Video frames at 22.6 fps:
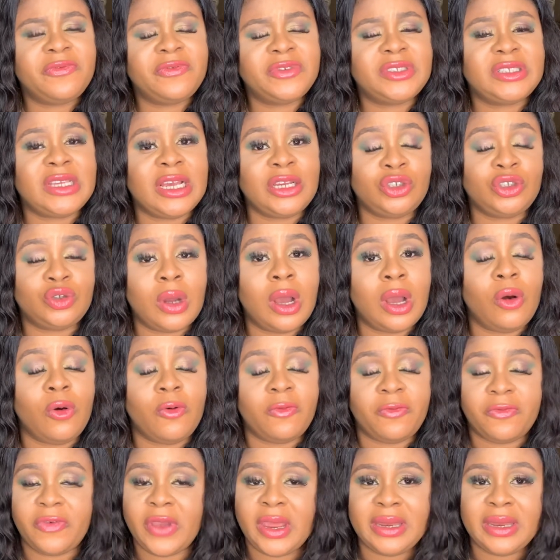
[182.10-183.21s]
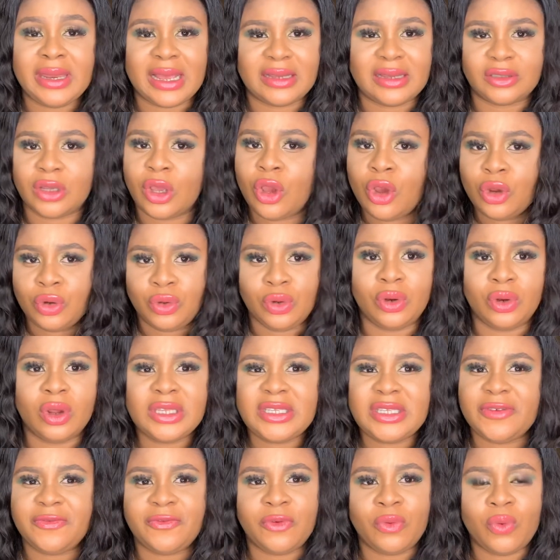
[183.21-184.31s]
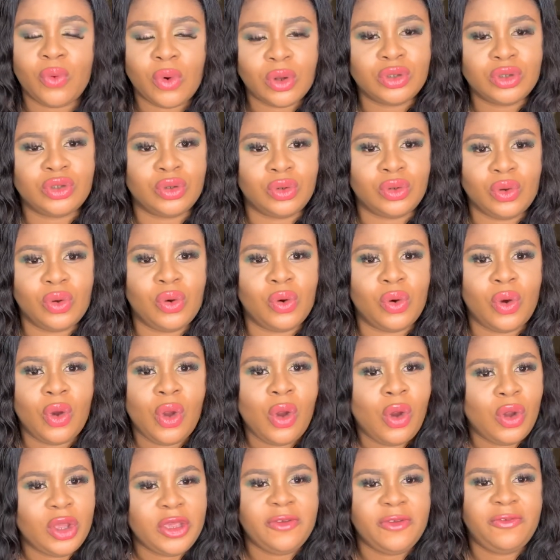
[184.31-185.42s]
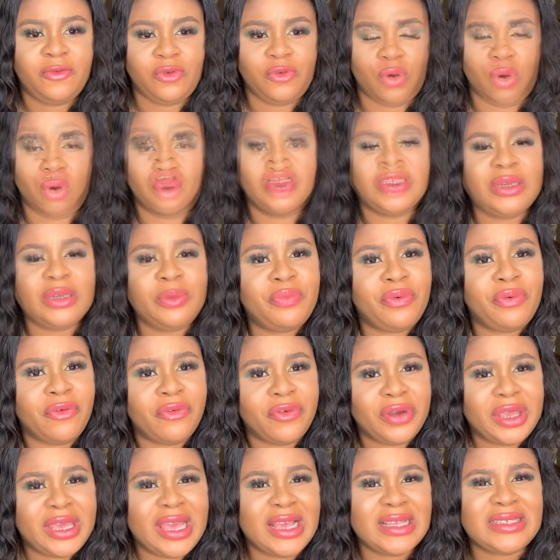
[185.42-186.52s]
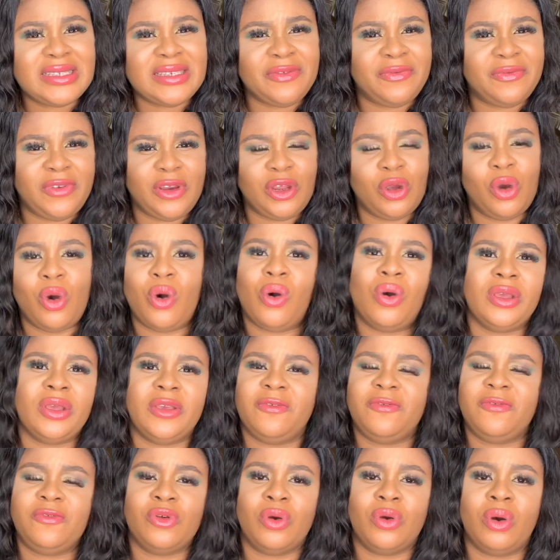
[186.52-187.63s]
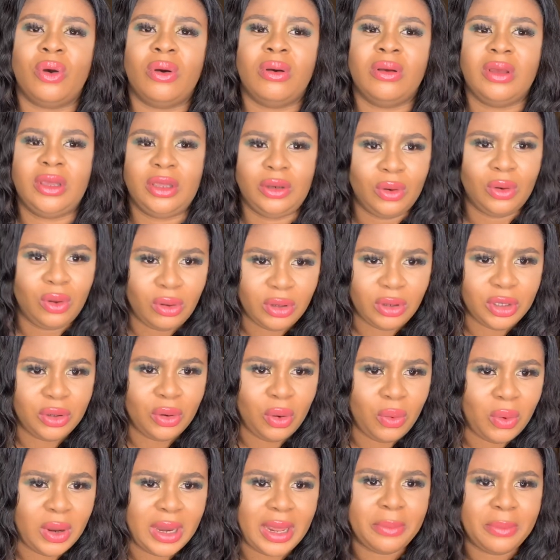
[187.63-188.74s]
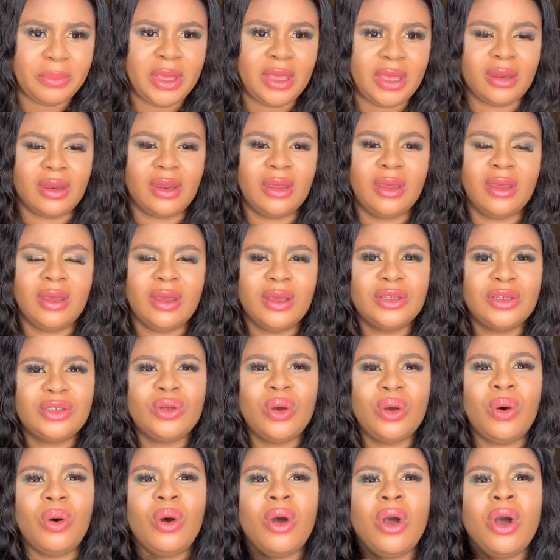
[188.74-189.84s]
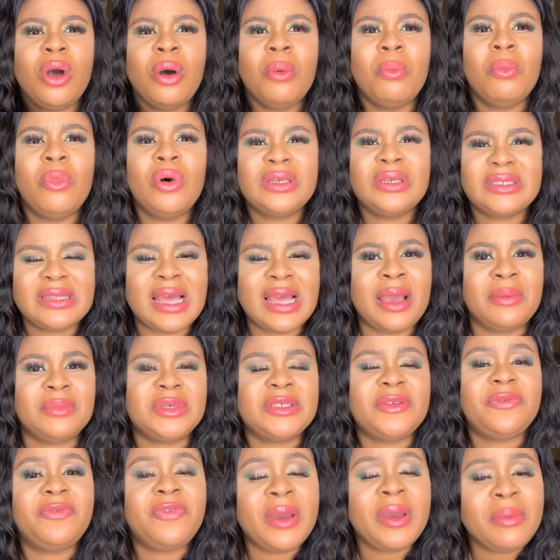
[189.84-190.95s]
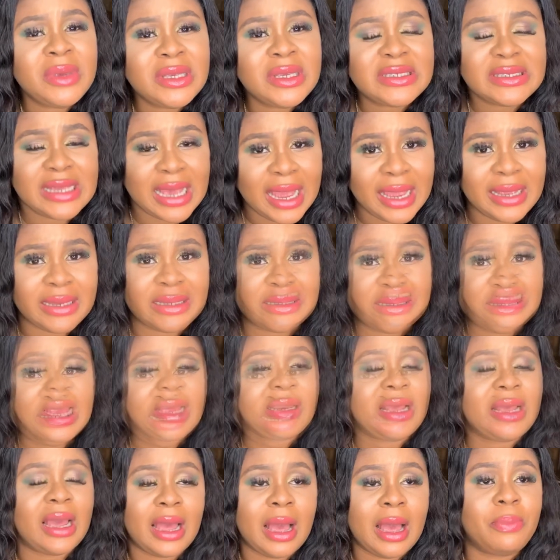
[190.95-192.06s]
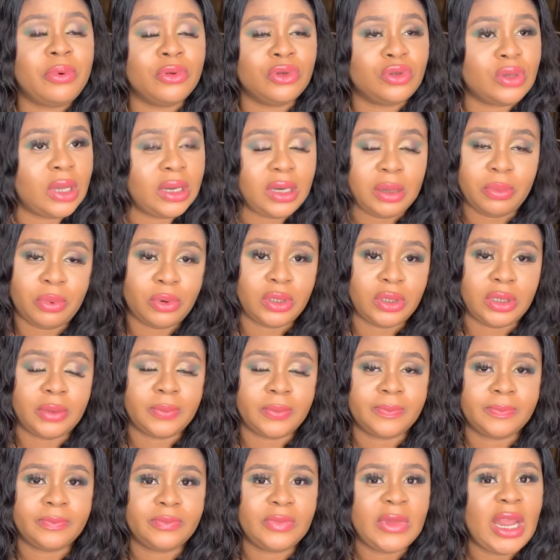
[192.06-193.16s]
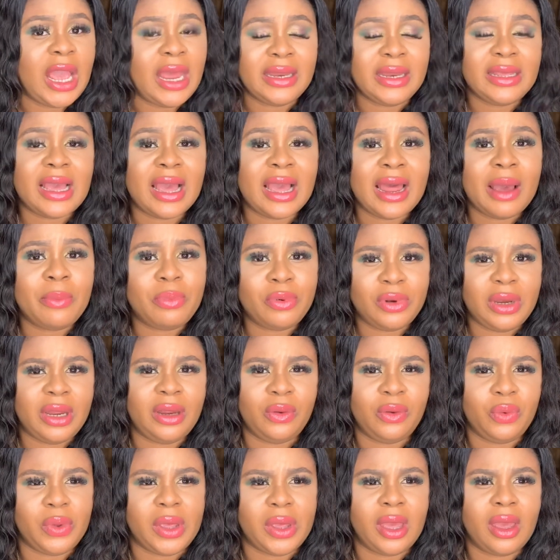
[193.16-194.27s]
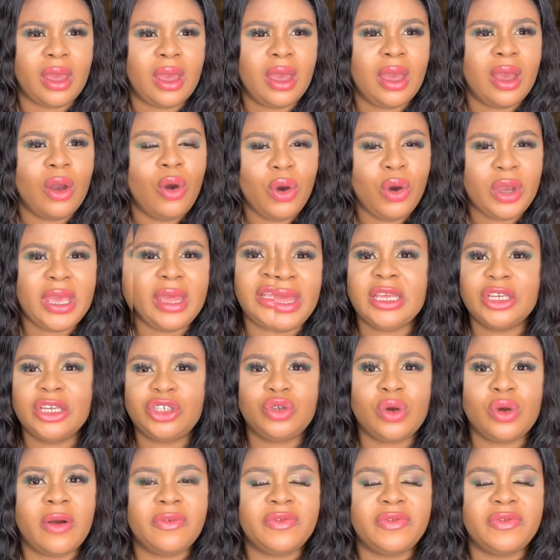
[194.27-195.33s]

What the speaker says: sexual offenders do not even want to know if you're dressing provocatively or if you're, you know what I mean. So most times femicide can happen to anybody and it can happen anywhere. Okay, the issue of